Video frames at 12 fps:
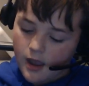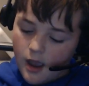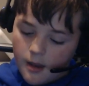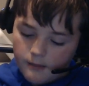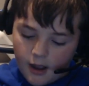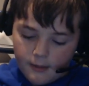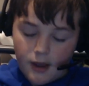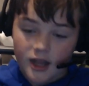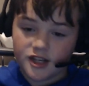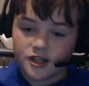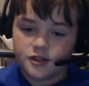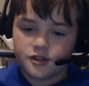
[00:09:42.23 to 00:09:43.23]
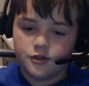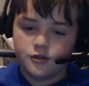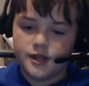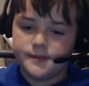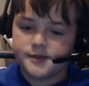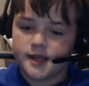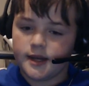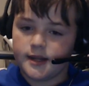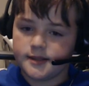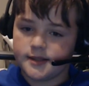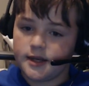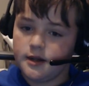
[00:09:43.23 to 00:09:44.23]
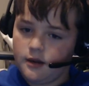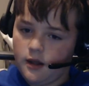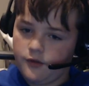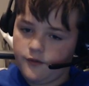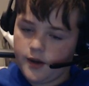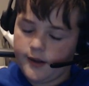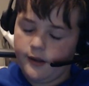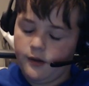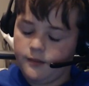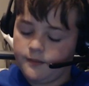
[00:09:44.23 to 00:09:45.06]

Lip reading: but I might do deep settings in another video,